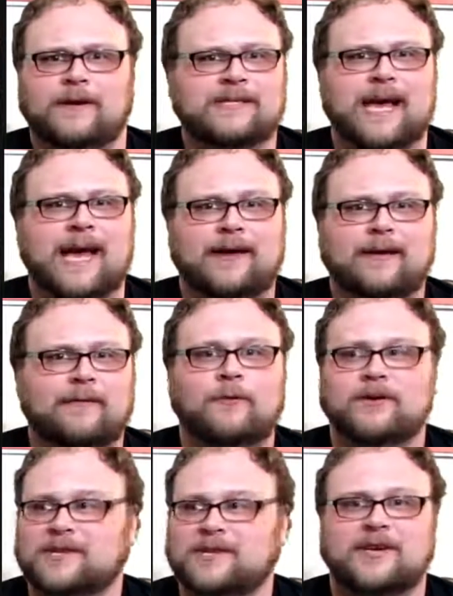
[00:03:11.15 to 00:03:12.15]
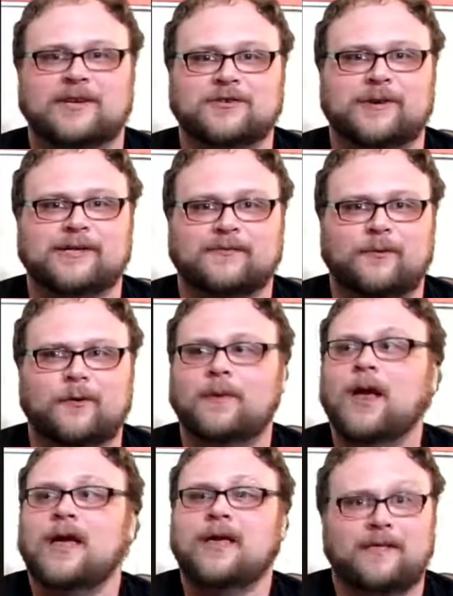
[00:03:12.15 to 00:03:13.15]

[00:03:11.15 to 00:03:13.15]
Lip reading: attack when she's untransformed.